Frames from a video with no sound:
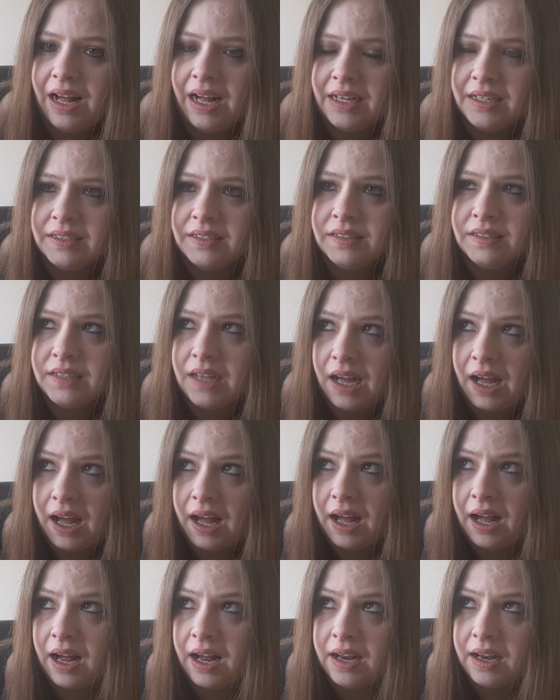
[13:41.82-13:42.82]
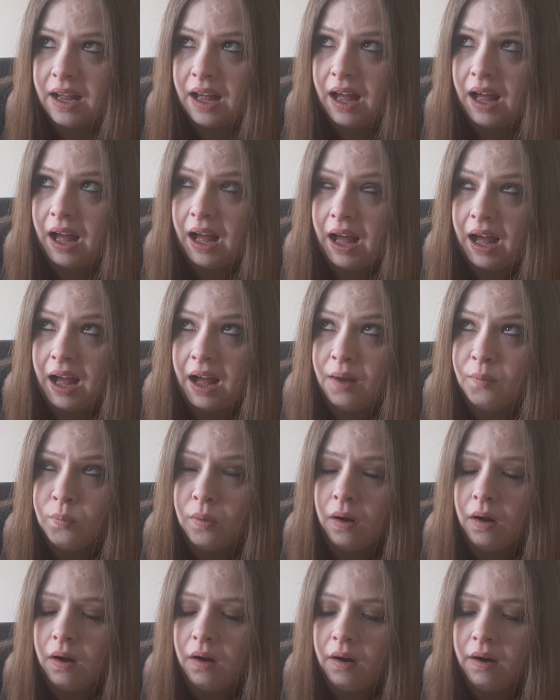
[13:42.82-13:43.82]
And
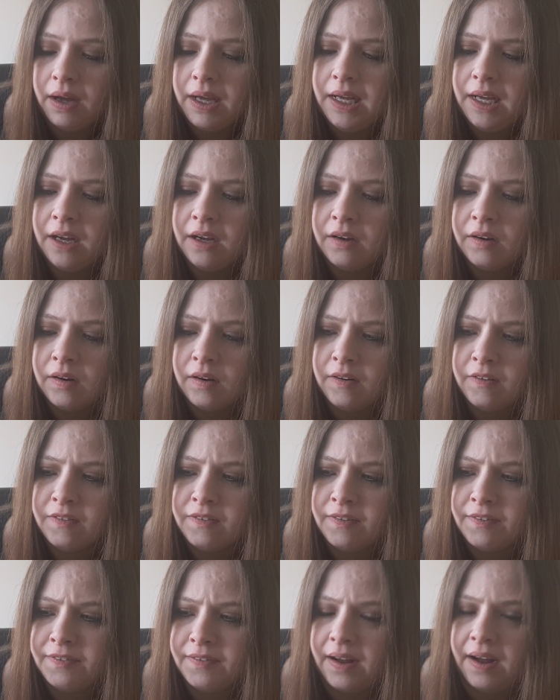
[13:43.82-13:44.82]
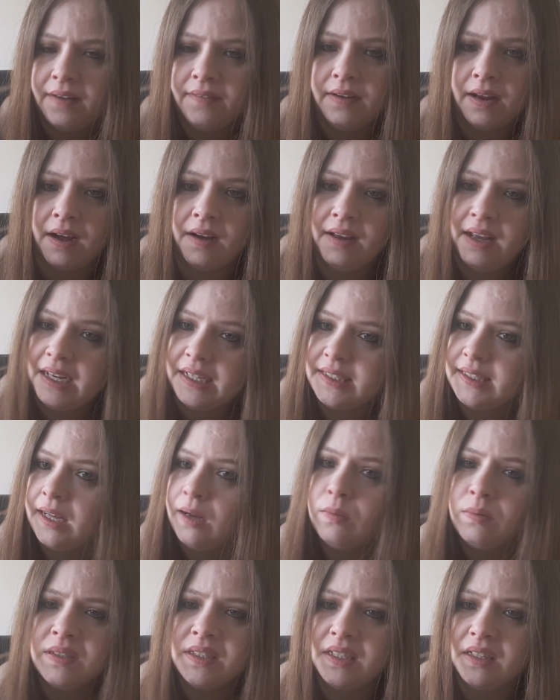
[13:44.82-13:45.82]
what I found out is
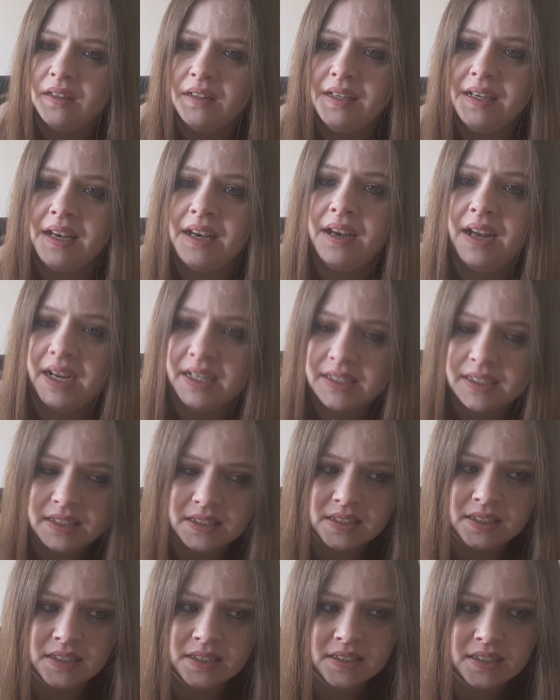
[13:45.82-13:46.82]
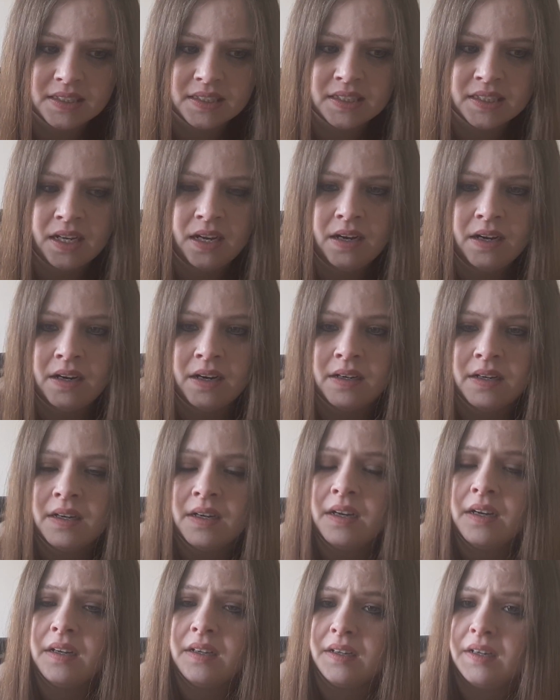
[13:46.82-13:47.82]
that wasn't
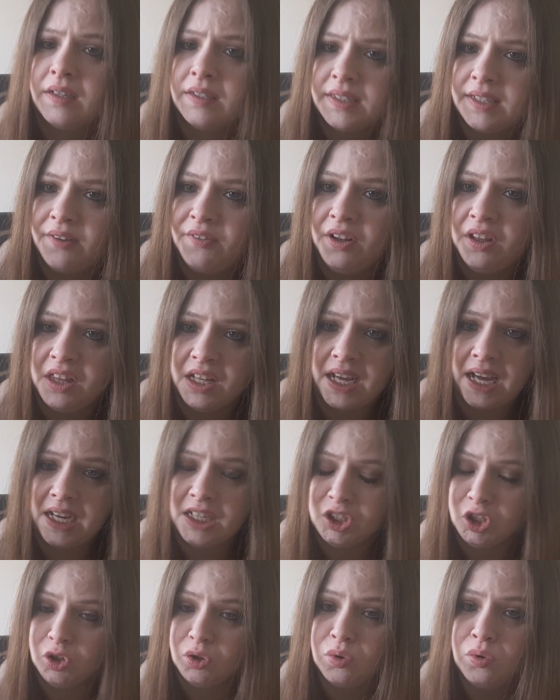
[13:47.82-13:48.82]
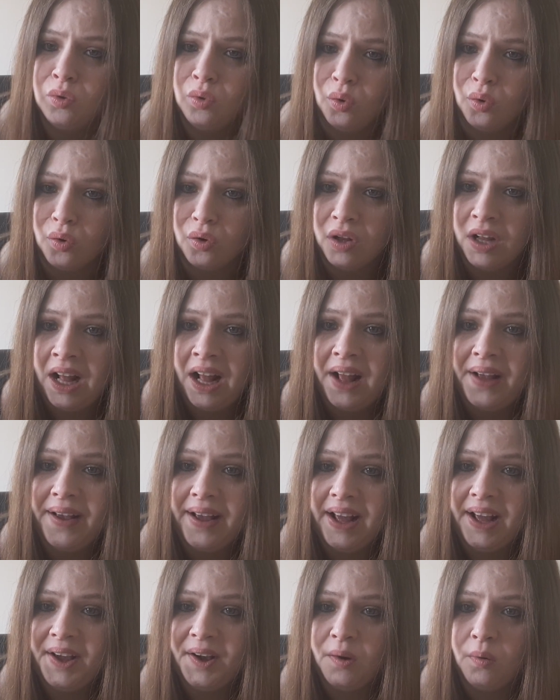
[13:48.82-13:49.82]
necessarily the case at all.
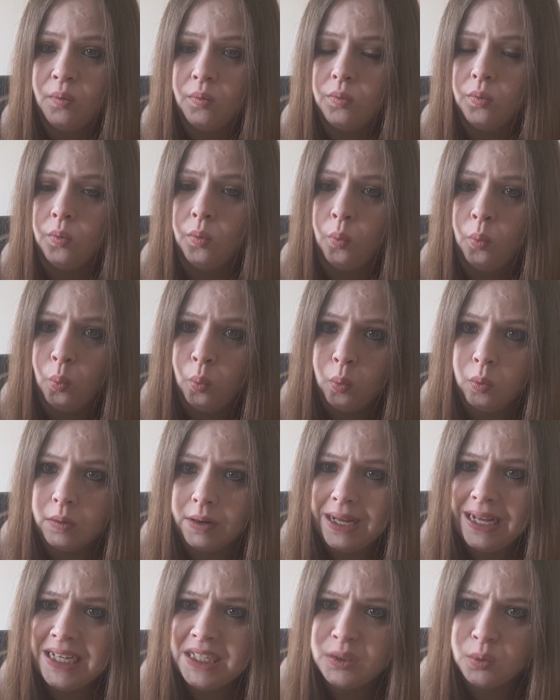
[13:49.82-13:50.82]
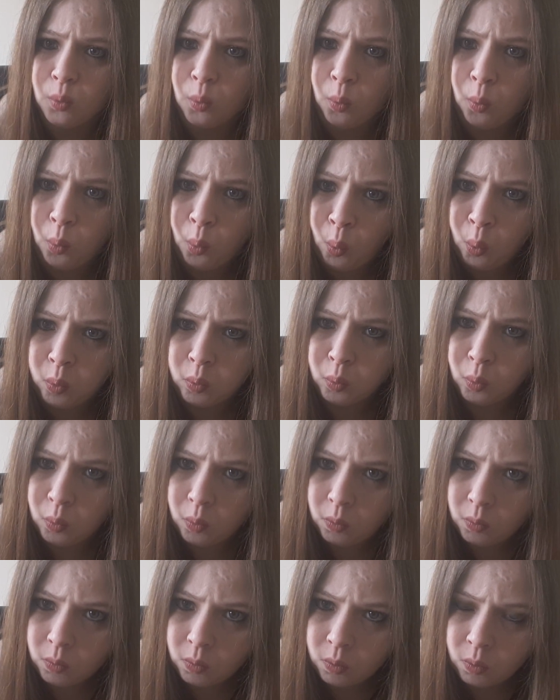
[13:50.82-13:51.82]
It was
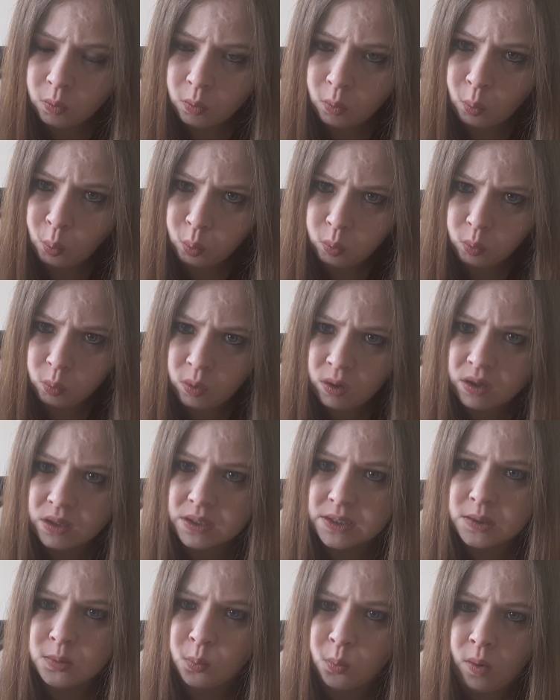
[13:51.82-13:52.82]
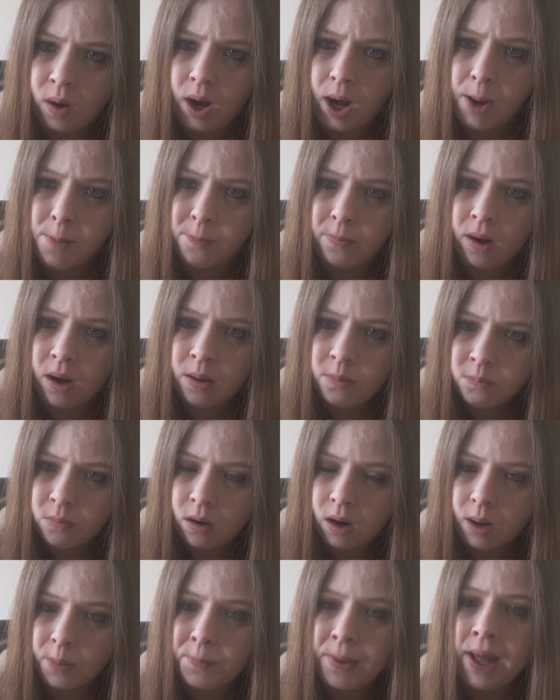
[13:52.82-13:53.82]
what my
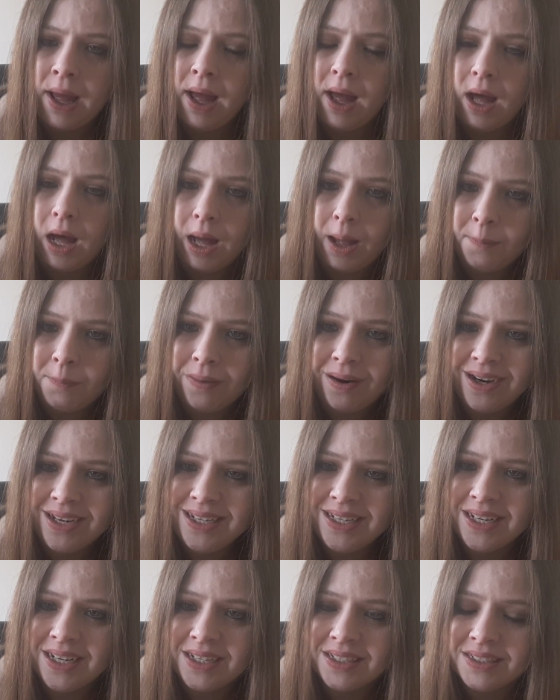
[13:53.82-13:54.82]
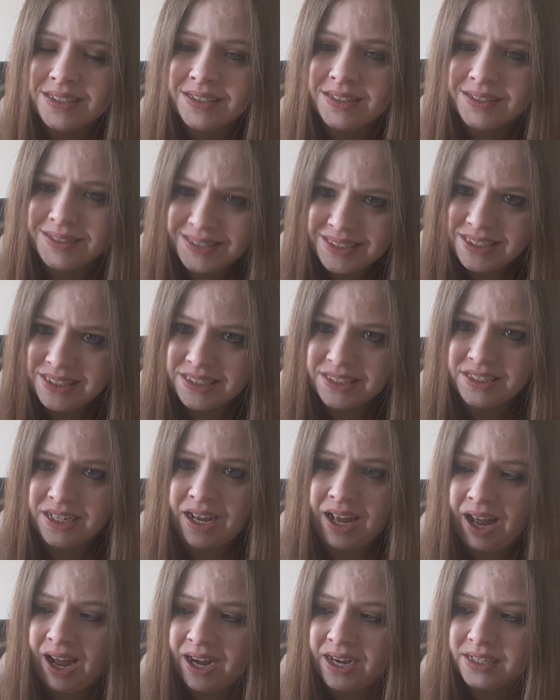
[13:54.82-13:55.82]
mom and my
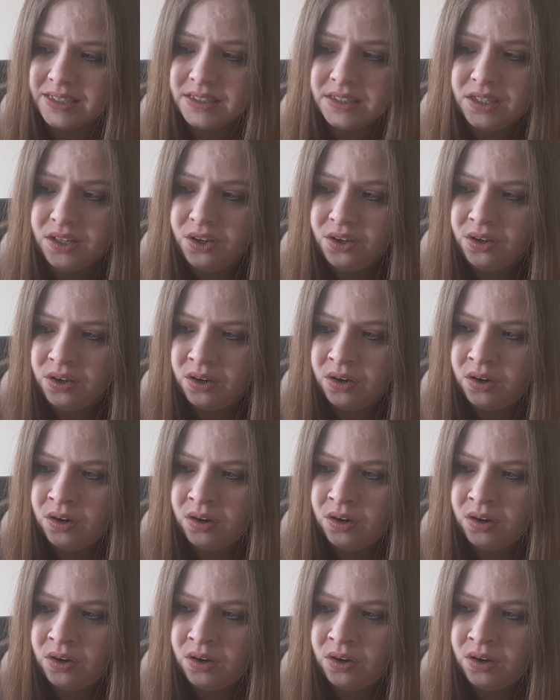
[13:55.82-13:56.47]
sister had